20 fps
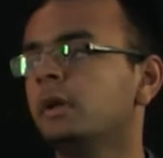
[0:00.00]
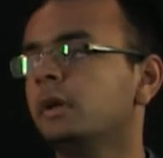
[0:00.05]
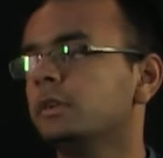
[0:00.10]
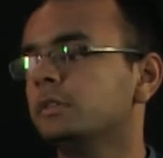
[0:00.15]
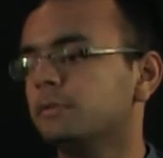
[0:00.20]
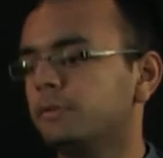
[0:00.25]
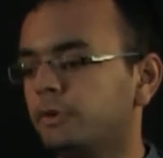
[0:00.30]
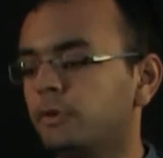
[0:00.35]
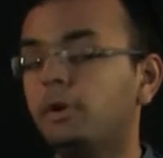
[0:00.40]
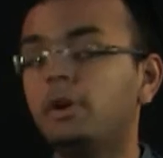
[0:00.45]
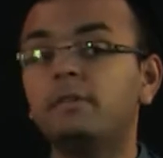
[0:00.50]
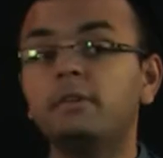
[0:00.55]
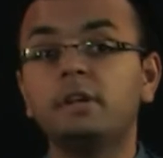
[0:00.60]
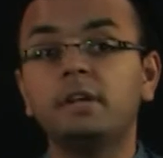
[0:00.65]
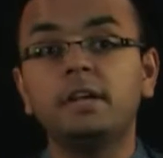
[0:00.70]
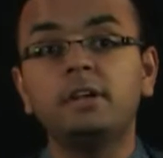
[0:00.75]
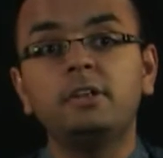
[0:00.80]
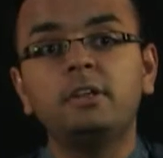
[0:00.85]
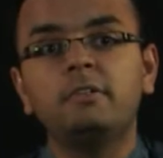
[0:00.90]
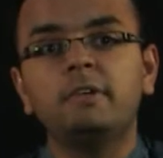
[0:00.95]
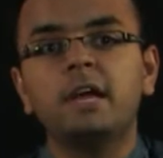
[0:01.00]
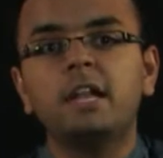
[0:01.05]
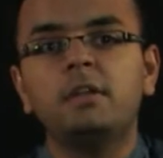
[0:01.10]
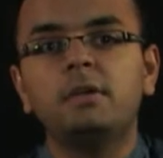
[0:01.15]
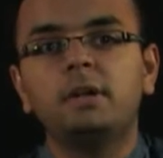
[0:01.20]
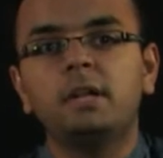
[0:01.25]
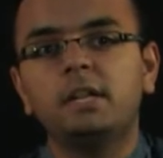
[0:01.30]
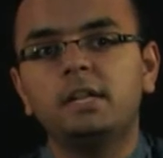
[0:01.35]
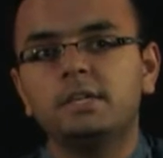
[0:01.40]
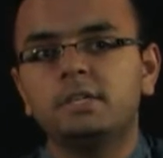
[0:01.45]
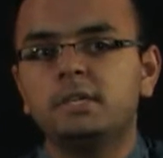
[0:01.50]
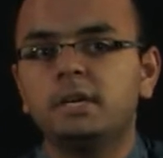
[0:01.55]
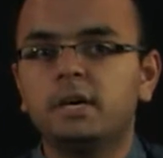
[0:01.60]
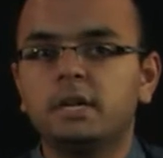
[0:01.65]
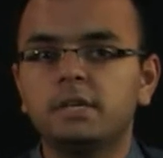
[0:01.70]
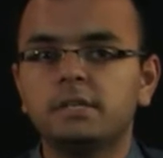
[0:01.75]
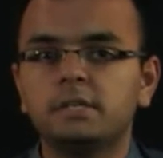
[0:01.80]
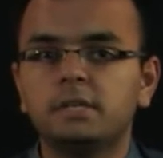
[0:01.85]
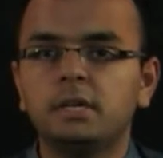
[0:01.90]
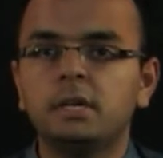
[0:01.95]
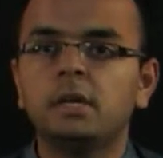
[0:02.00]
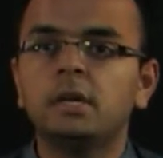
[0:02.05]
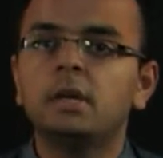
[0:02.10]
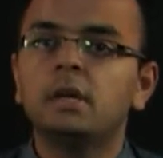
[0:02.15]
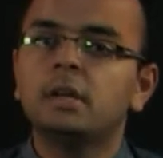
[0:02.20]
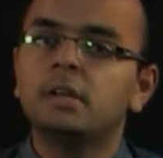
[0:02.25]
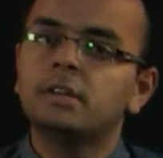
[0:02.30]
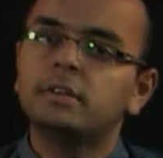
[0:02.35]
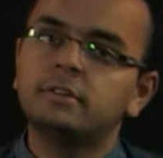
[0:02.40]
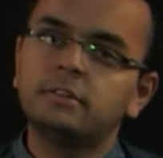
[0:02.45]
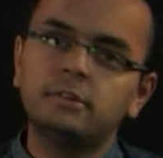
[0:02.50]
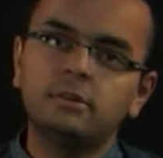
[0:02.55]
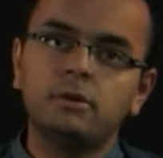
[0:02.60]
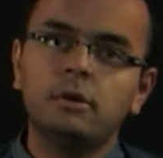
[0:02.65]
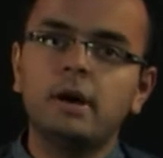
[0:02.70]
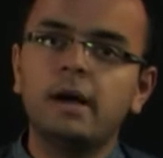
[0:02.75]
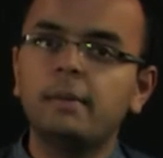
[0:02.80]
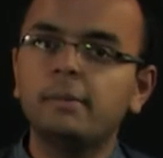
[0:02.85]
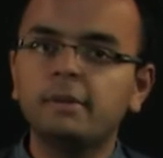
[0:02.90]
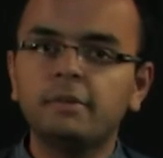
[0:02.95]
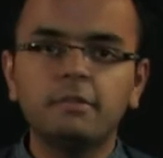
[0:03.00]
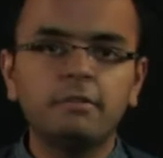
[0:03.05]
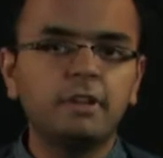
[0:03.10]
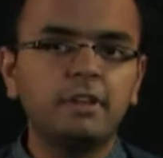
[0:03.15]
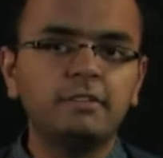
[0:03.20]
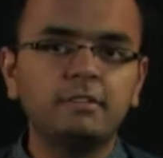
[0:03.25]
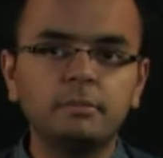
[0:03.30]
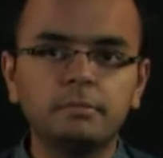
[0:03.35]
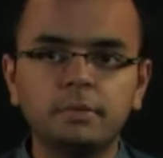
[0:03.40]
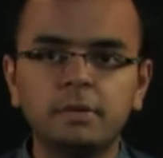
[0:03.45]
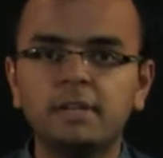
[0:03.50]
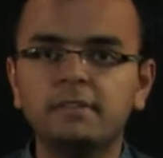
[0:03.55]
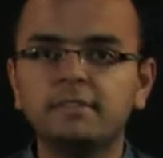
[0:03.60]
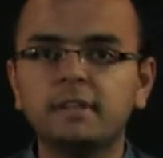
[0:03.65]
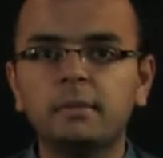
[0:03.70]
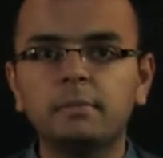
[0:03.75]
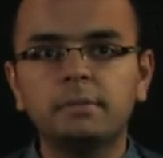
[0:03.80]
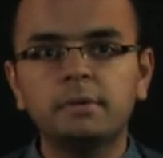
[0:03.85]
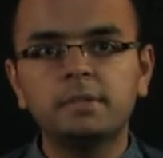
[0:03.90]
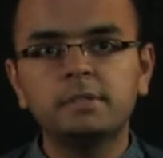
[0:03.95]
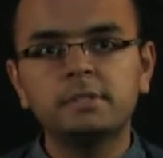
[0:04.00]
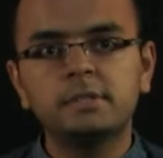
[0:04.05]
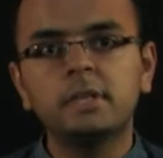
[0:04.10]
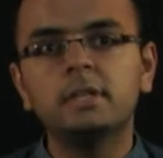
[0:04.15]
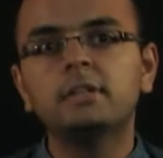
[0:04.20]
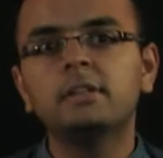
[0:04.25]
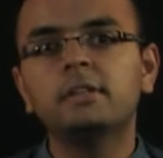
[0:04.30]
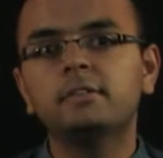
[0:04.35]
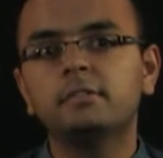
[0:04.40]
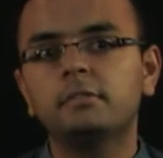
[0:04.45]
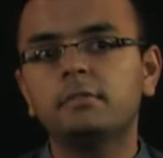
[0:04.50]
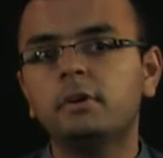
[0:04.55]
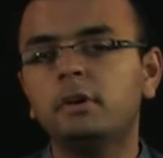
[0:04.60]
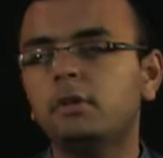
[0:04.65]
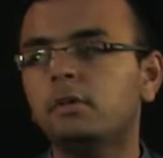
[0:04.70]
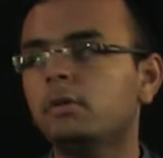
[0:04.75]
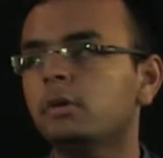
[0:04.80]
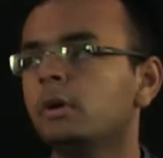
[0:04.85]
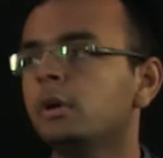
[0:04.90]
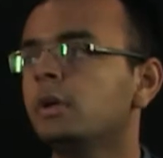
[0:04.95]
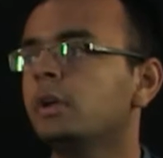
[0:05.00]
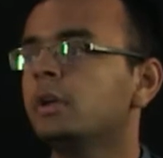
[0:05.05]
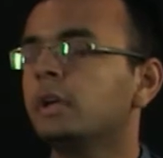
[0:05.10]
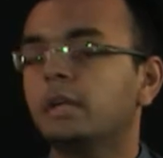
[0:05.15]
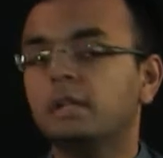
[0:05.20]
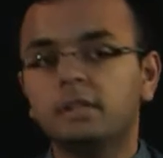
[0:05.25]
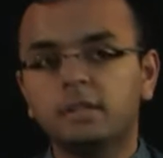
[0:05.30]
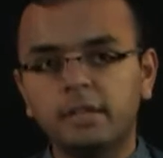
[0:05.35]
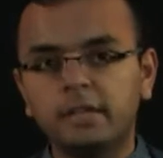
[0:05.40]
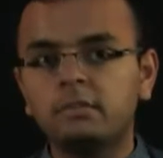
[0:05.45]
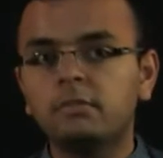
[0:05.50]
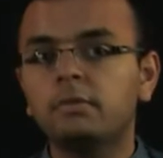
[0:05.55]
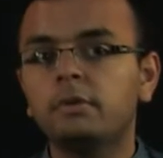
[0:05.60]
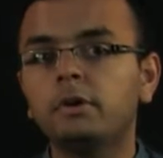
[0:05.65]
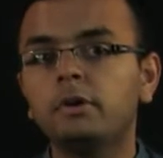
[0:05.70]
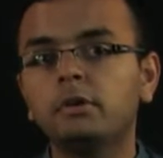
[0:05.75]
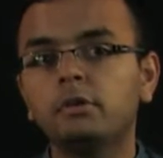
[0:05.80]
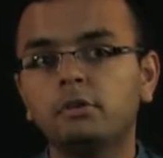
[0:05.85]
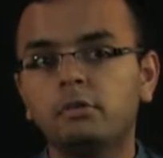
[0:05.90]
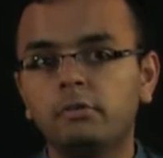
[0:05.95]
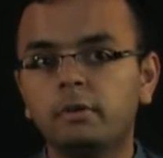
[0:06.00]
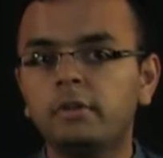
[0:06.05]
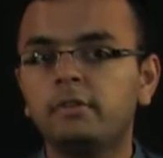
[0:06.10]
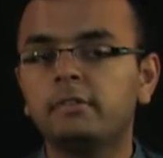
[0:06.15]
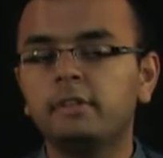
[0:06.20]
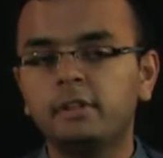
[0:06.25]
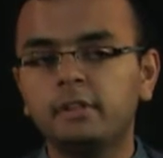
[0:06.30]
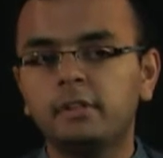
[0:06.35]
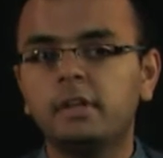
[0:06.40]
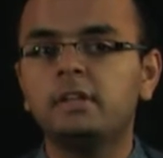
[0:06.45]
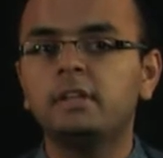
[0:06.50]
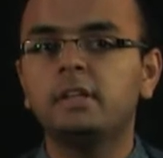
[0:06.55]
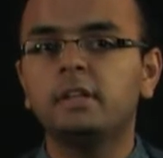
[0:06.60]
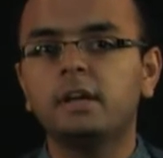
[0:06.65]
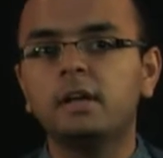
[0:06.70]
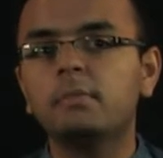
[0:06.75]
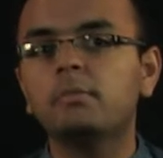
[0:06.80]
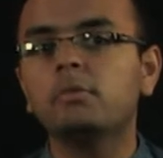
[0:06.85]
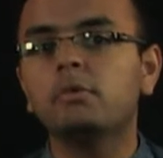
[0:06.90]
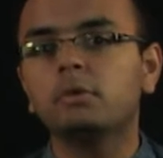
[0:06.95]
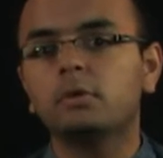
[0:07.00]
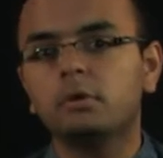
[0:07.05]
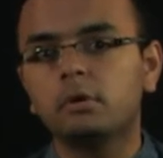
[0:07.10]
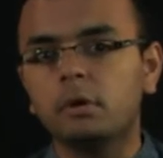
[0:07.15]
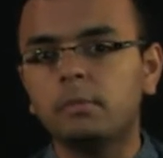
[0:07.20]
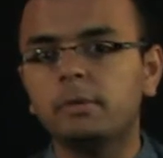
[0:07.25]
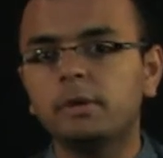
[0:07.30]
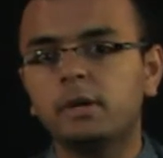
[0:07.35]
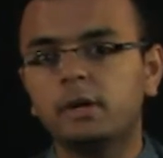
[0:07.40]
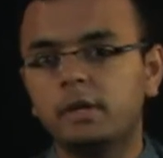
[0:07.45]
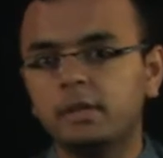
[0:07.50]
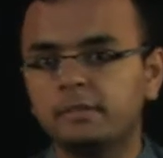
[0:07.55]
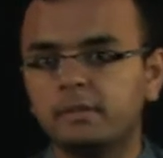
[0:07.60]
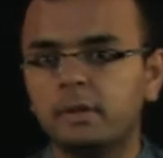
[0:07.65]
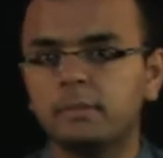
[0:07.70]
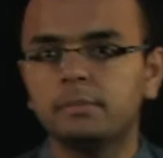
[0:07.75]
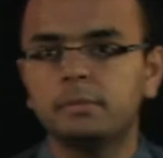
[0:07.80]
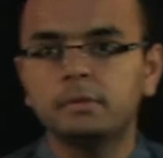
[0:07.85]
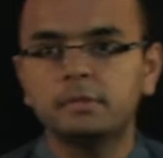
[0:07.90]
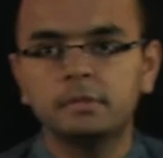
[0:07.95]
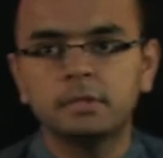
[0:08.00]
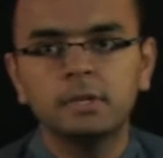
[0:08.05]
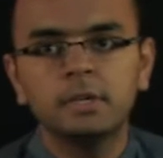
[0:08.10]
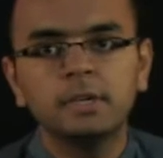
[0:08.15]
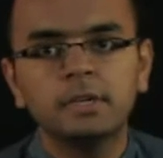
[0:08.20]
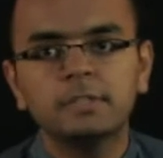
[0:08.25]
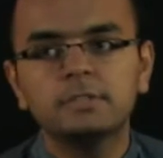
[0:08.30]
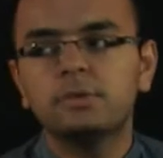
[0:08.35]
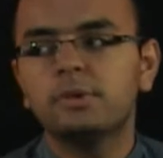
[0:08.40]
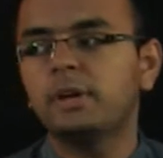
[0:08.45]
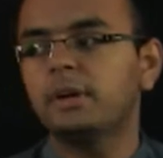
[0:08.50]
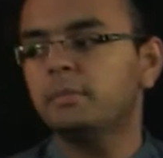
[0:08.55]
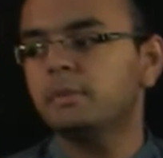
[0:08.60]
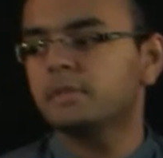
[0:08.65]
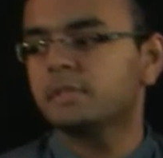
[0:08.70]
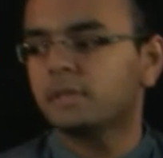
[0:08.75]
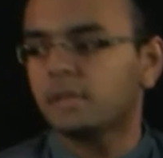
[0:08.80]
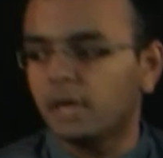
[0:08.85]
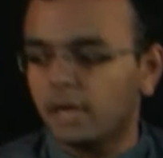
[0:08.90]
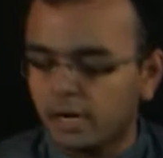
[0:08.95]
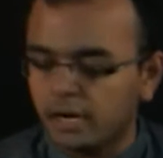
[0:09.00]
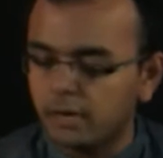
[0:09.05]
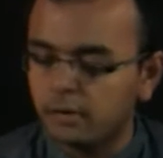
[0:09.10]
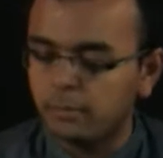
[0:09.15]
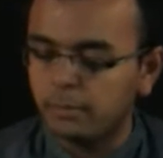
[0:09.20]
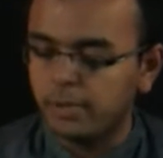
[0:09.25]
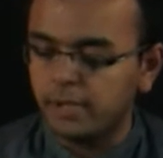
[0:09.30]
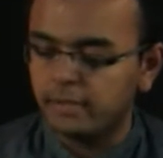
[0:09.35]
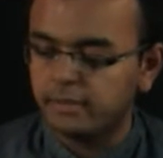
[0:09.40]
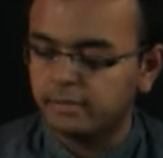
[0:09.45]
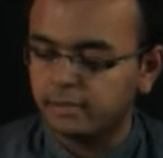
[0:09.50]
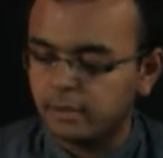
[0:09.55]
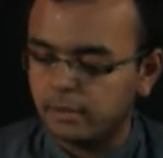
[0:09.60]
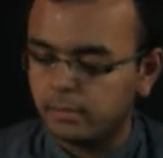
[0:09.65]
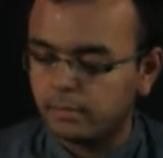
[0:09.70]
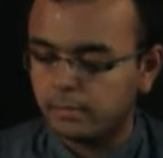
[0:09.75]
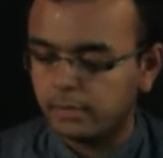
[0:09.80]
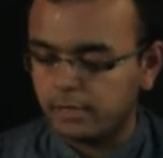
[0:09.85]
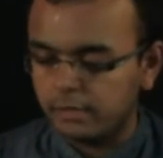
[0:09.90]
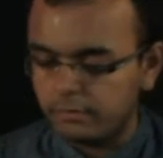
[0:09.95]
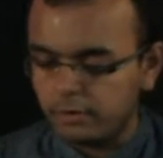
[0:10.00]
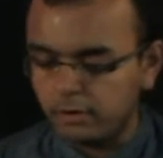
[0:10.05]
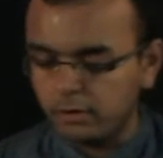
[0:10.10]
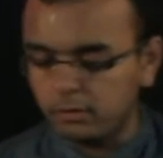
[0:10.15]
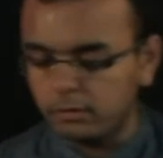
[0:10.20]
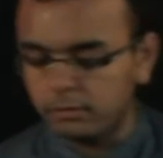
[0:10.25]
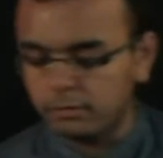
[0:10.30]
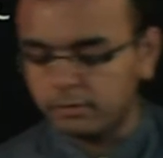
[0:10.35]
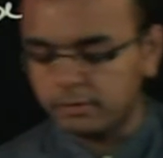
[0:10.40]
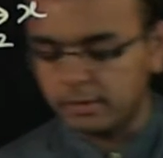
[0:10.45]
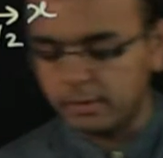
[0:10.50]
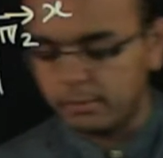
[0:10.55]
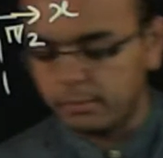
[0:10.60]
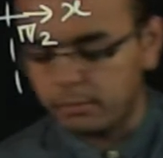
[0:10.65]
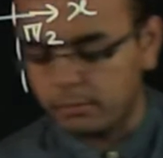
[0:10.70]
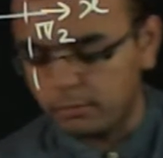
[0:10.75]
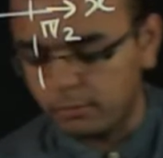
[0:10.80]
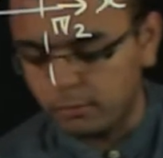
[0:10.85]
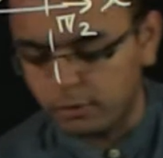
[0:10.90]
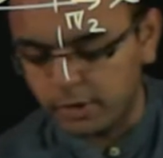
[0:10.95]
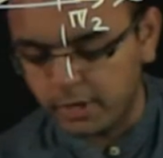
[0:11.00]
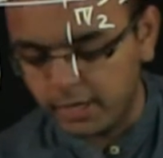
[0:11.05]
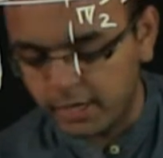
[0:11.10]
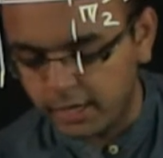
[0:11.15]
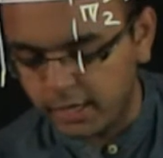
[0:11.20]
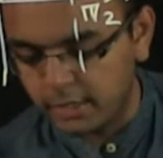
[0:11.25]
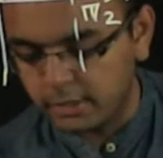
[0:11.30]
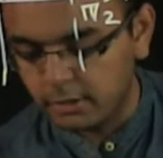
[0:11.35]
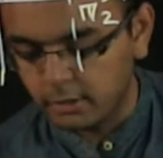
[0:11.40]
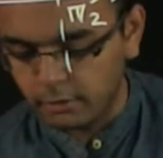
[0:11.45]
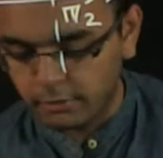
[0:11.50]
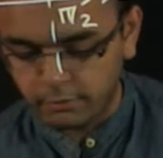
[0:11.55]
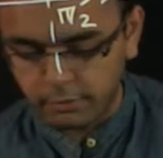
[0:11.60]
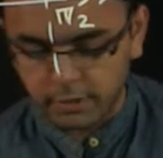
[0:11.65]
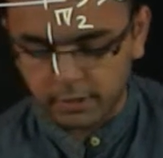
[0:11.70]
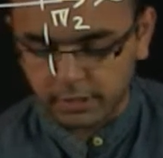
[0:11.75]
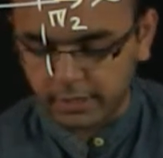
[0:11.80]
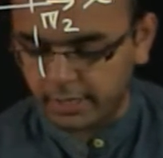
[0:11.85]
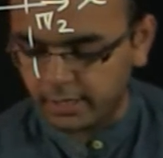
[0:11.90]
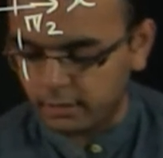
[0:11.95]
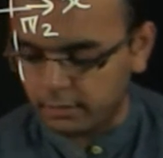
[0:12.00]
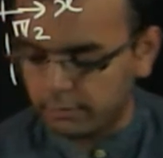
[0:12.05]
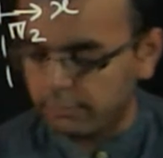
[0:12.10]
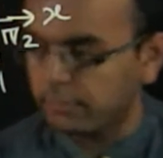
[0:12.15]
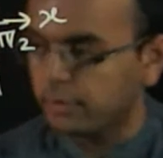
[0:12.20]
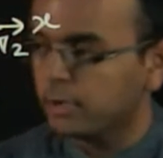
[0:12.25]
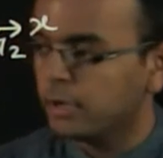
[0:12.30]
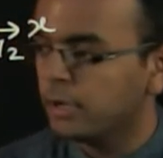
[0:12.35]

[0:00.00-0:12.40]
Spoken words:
So we don't even need to evaluate LHD, RHD. So I am giving very simple examples in this video. In the next video, you will see that there are more complicated examples. So let me start by giving you some more hint of what kind of